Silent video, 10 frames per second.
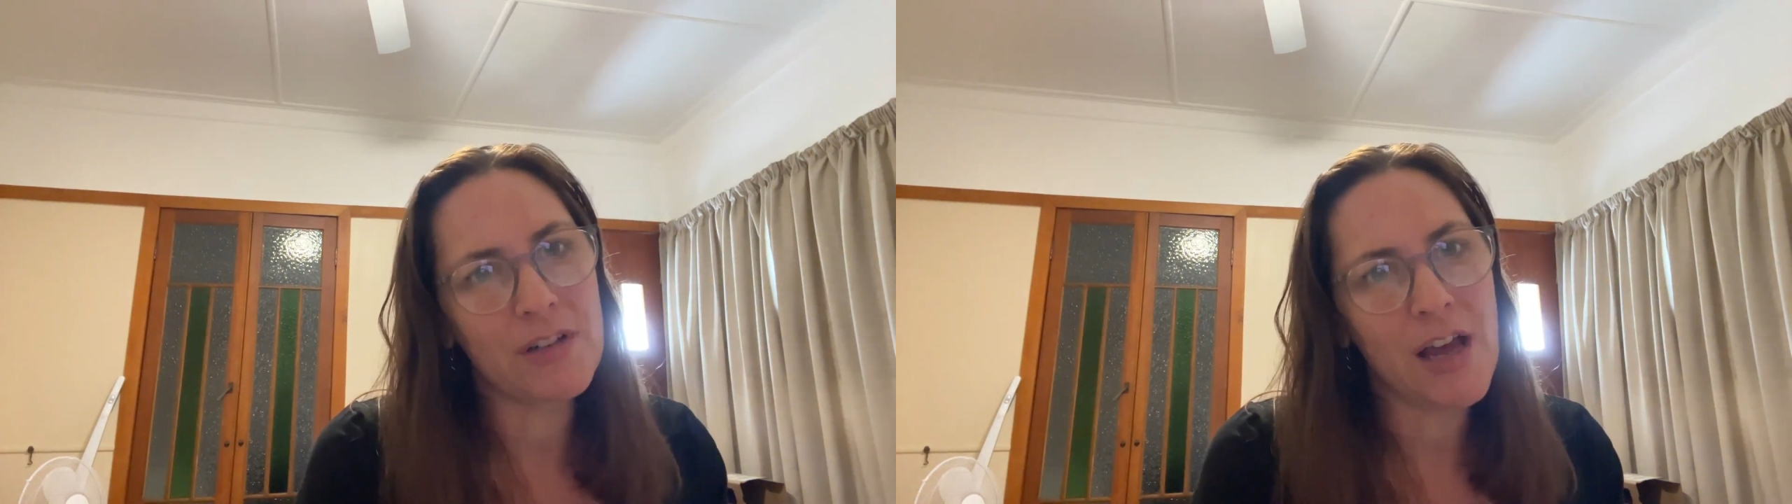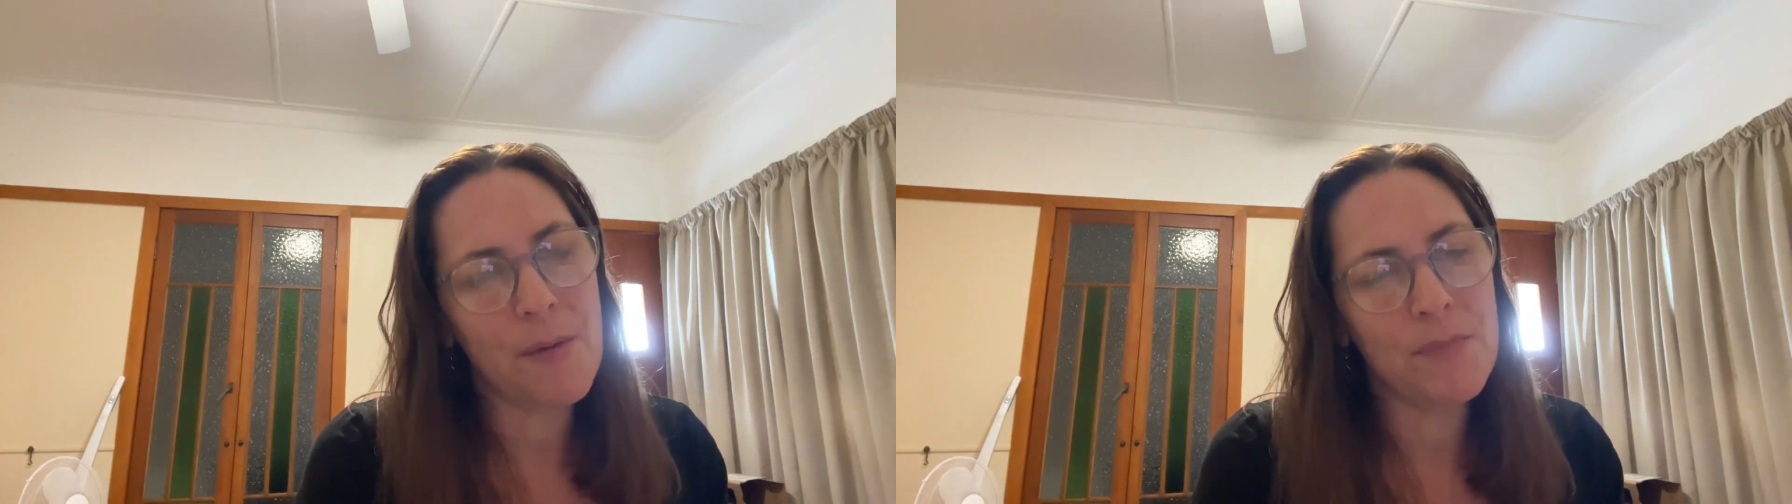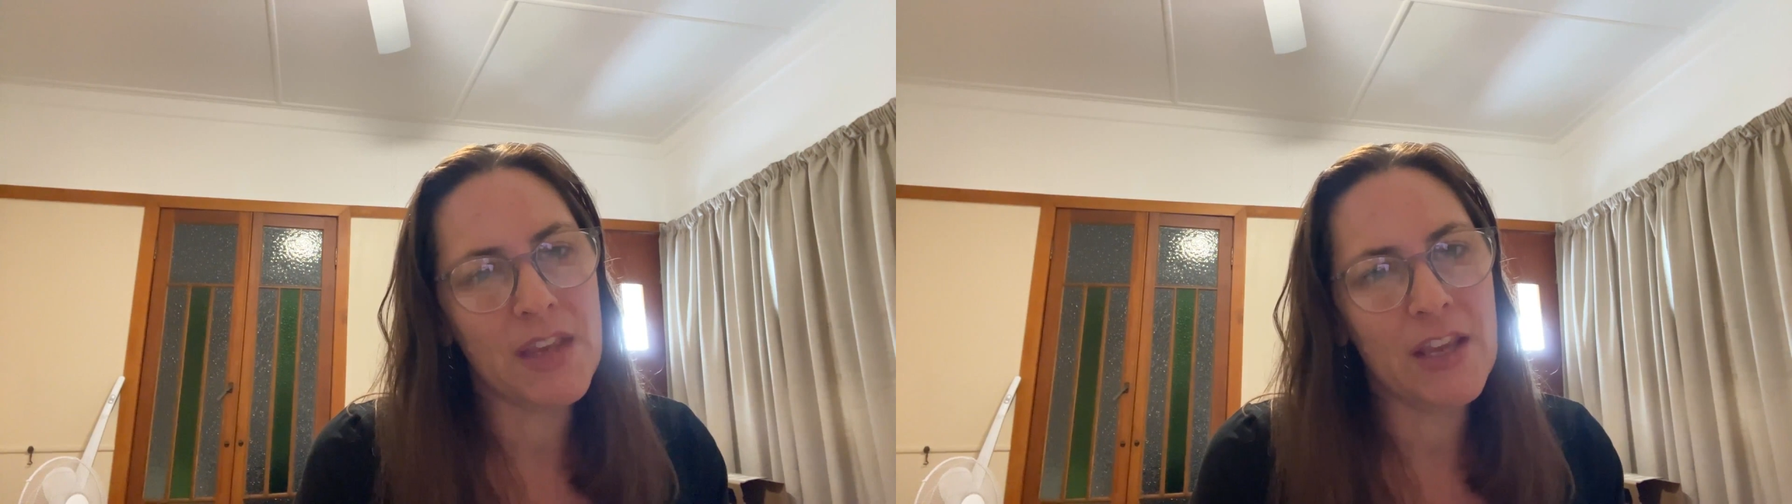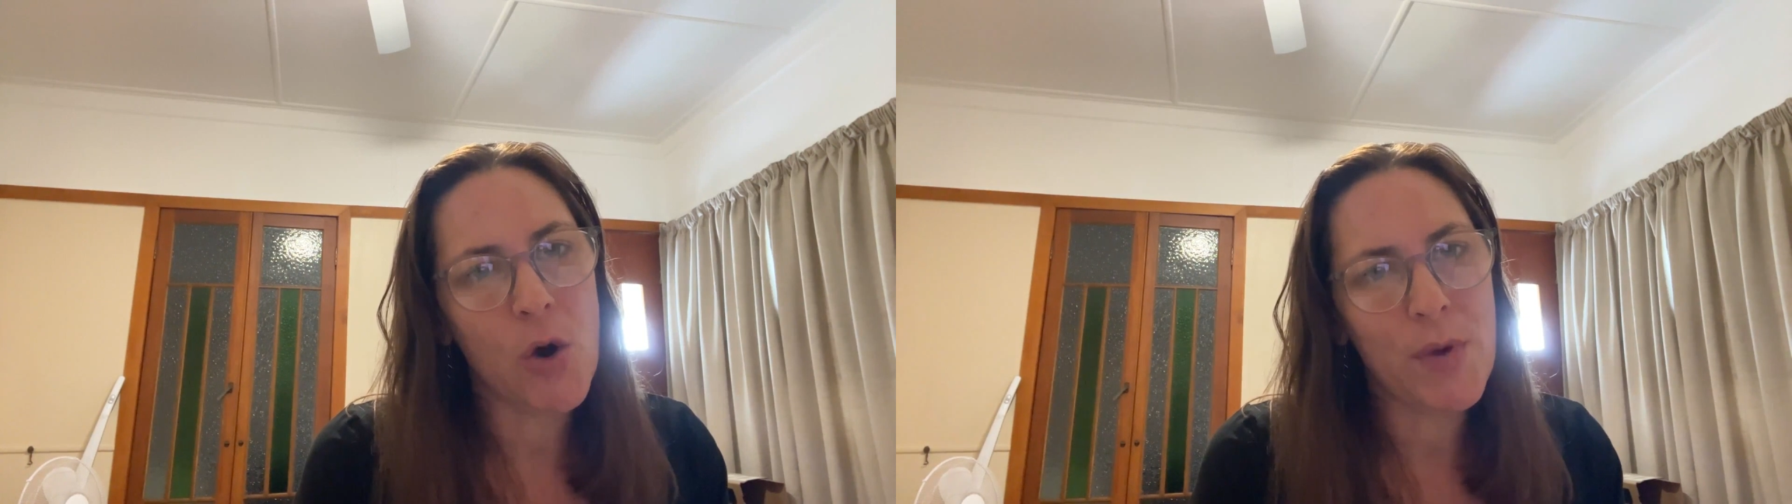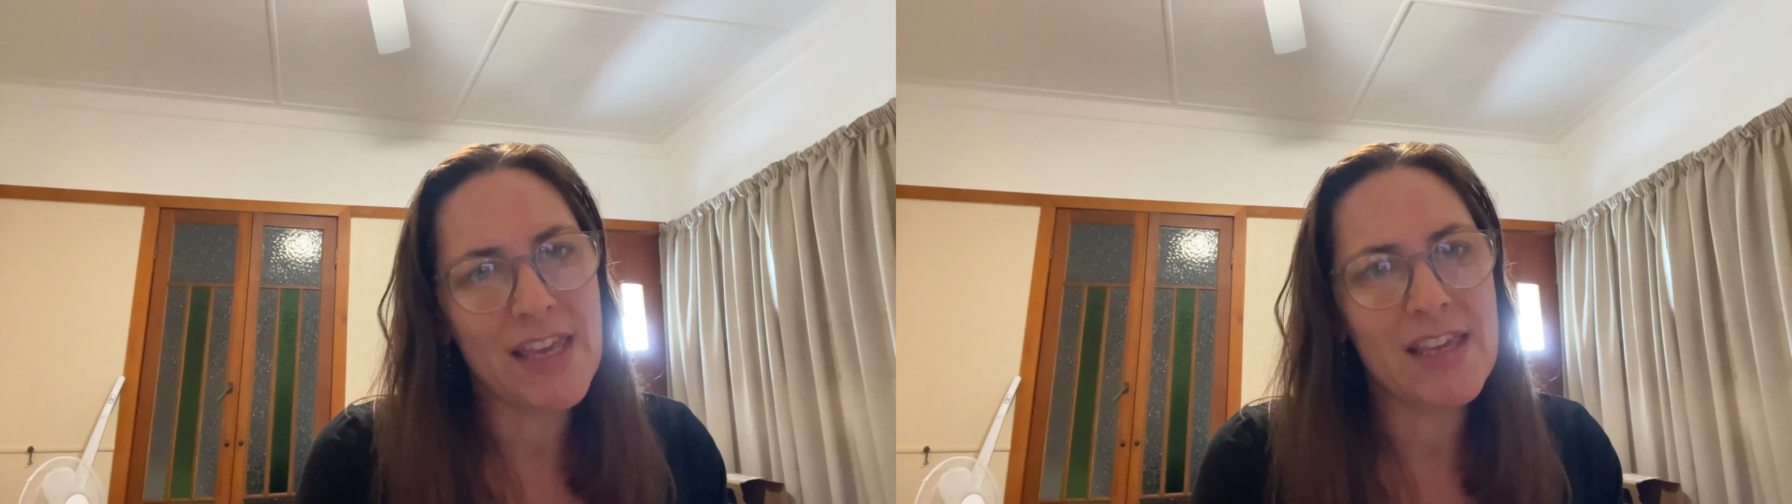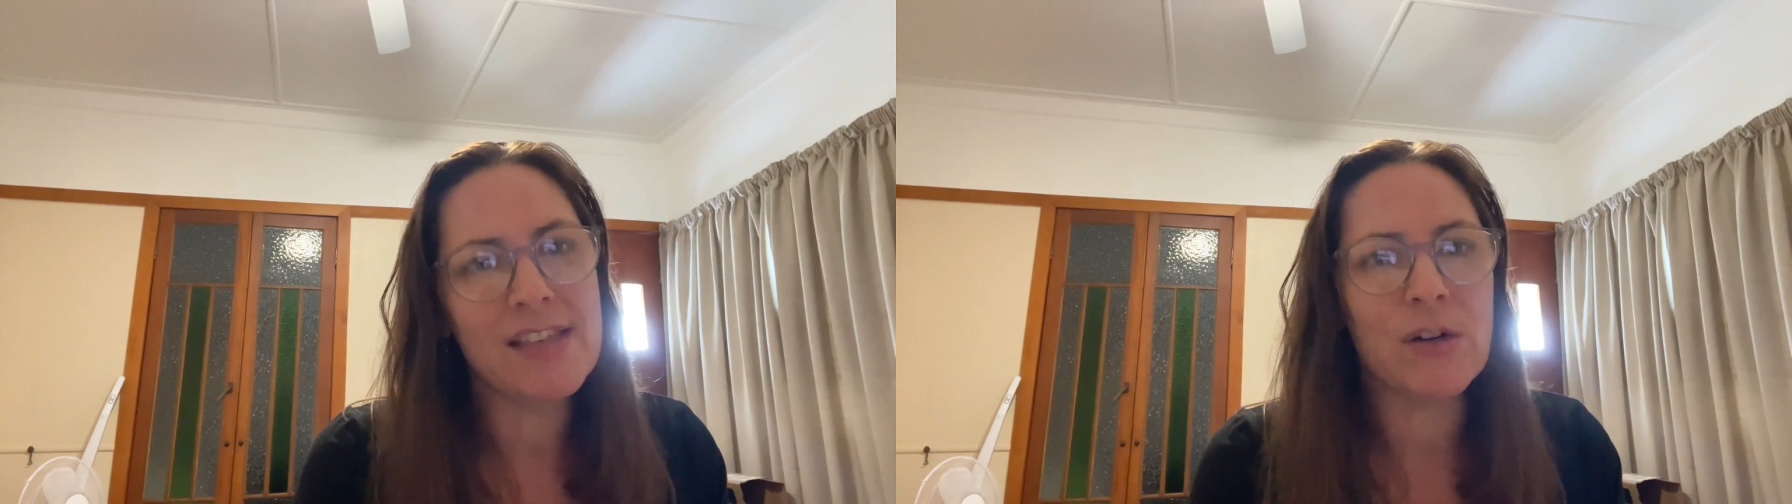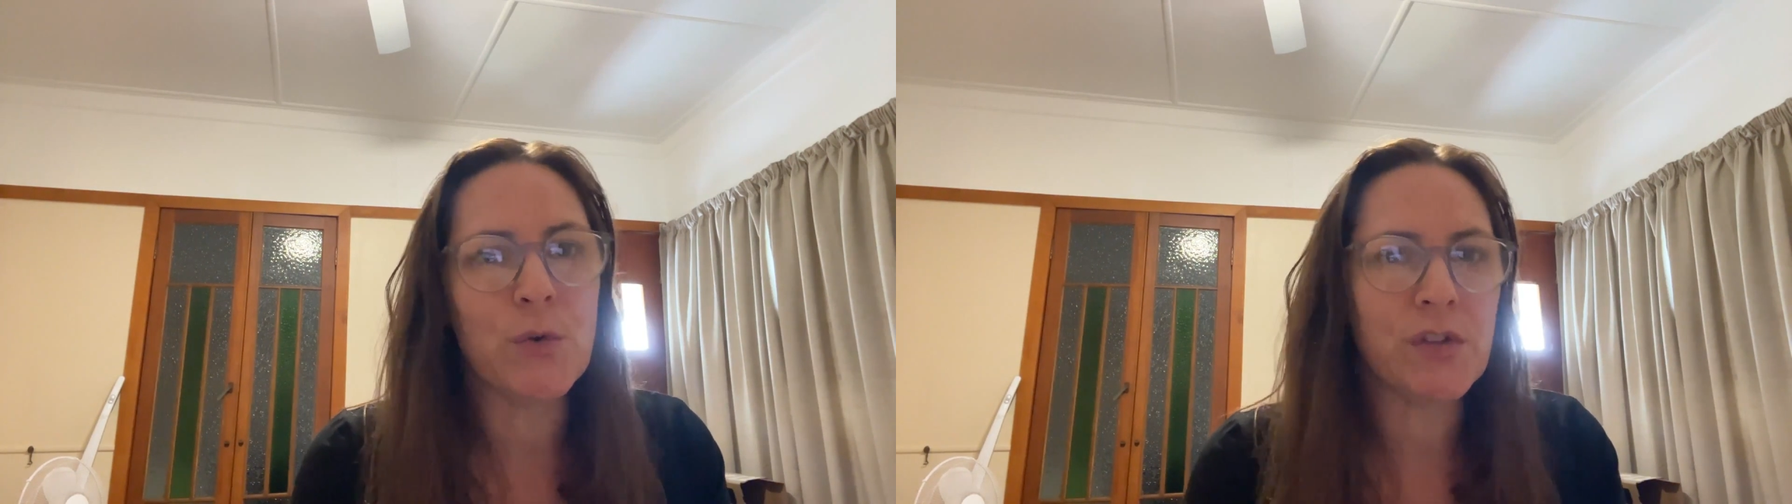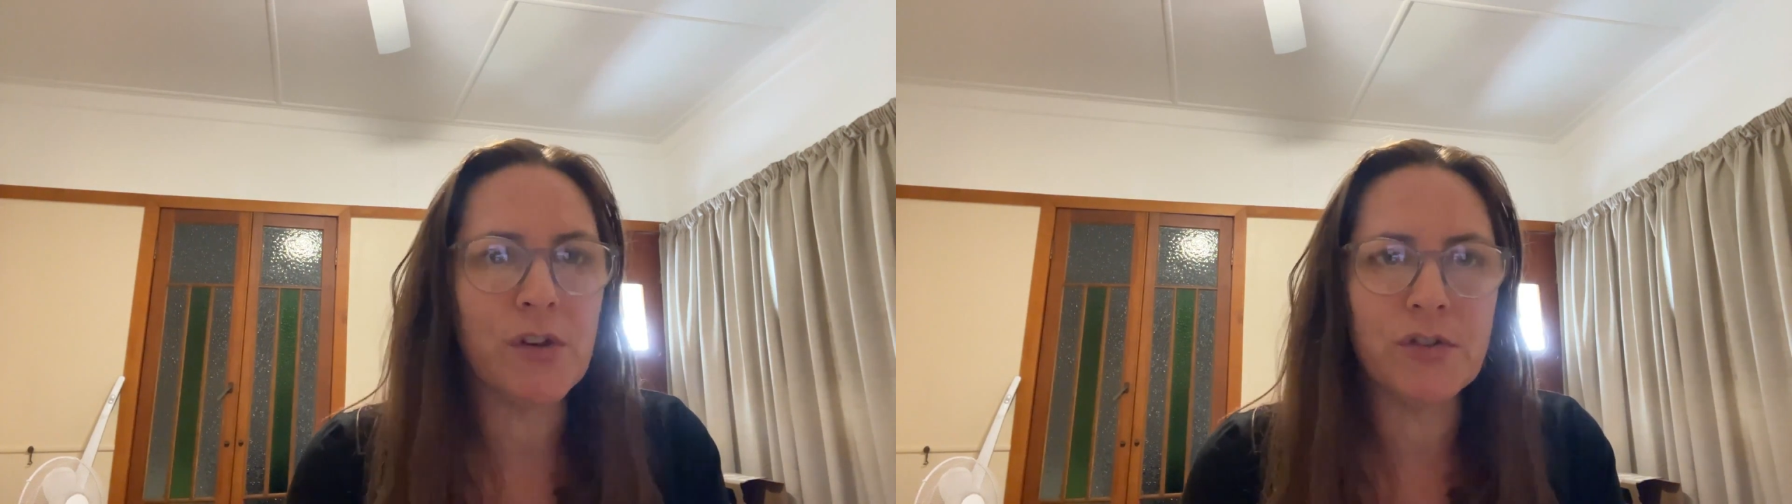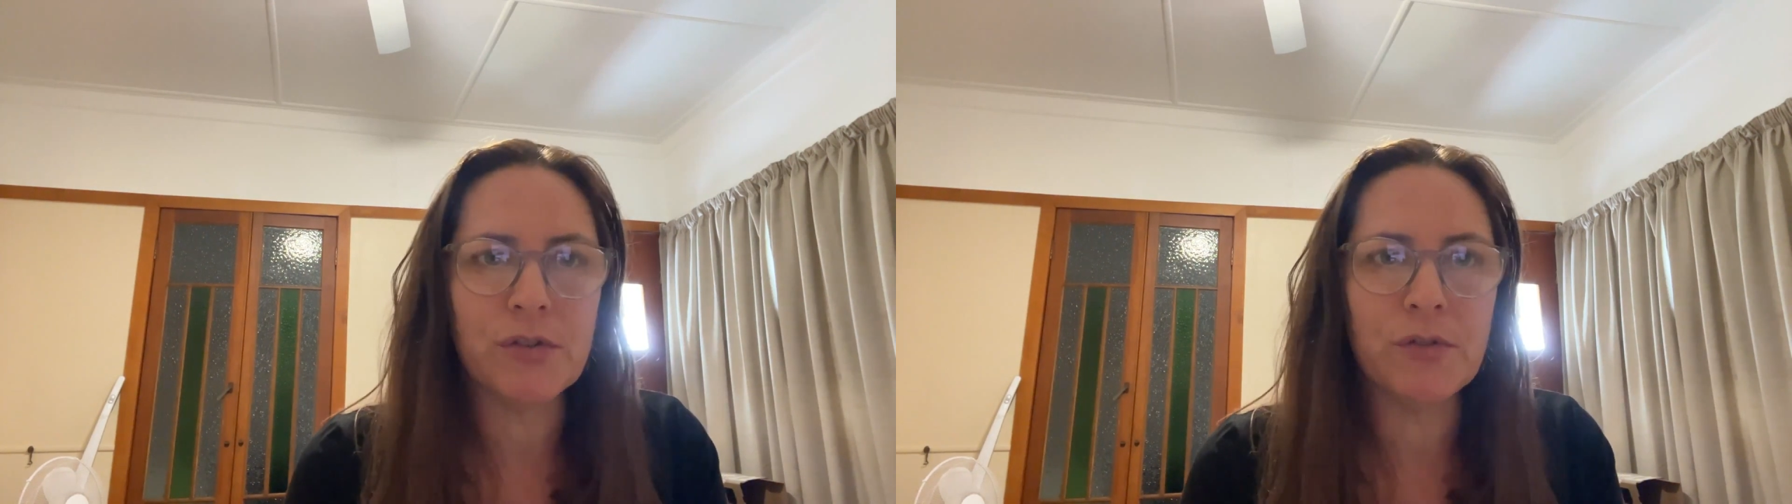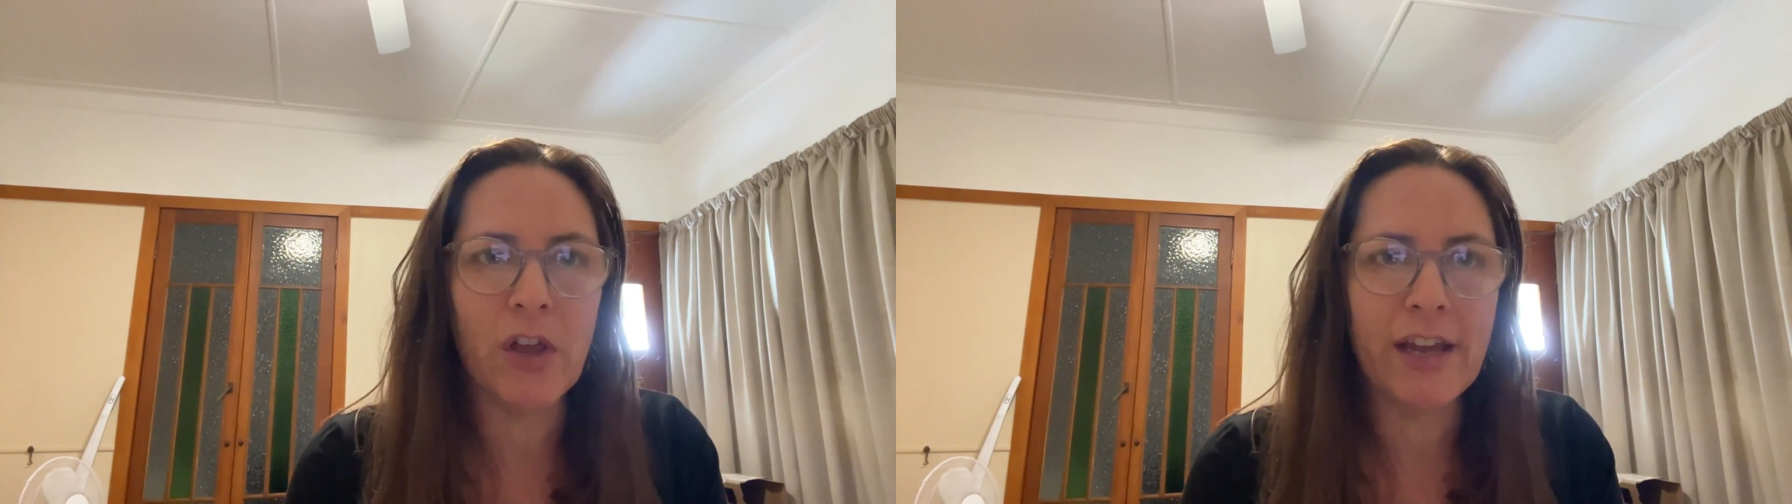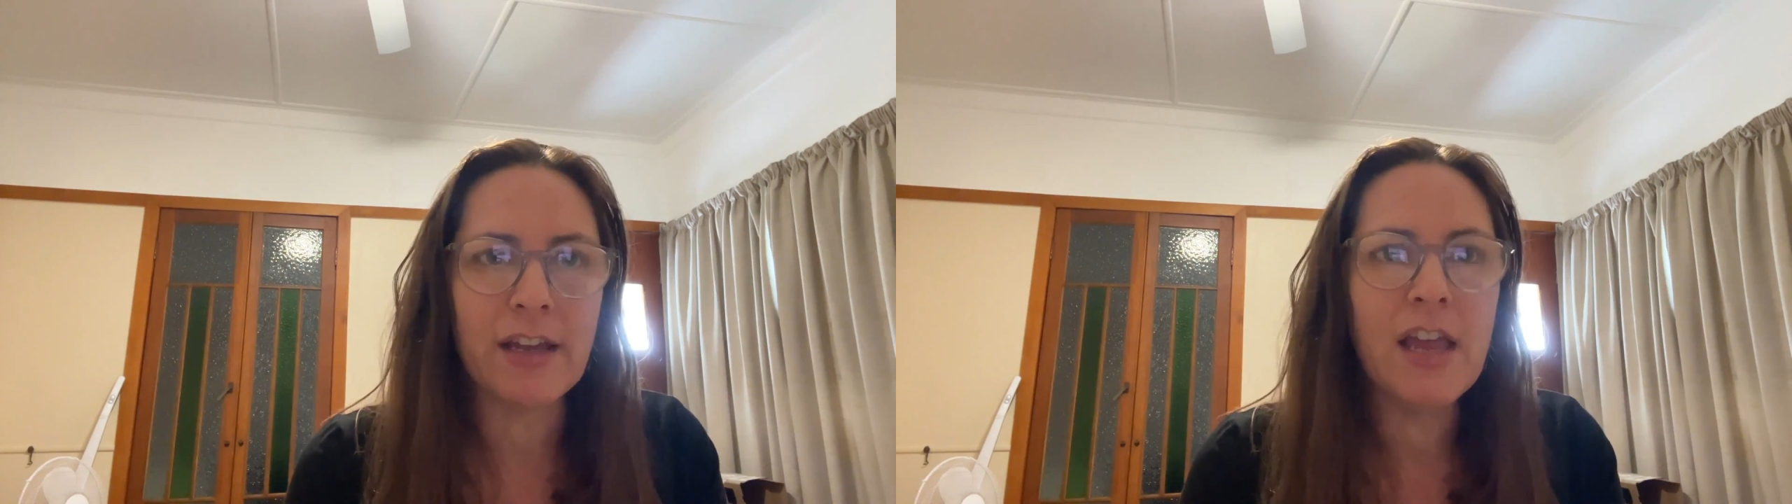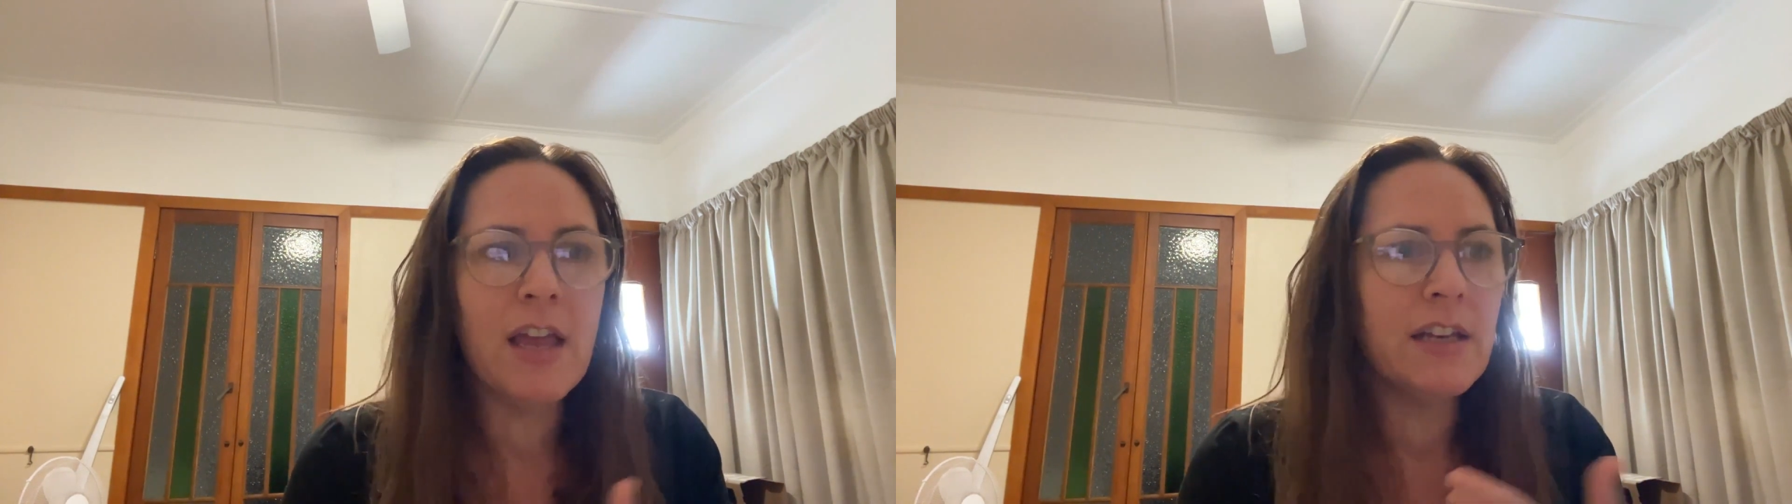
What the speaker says: EOE is, and also to like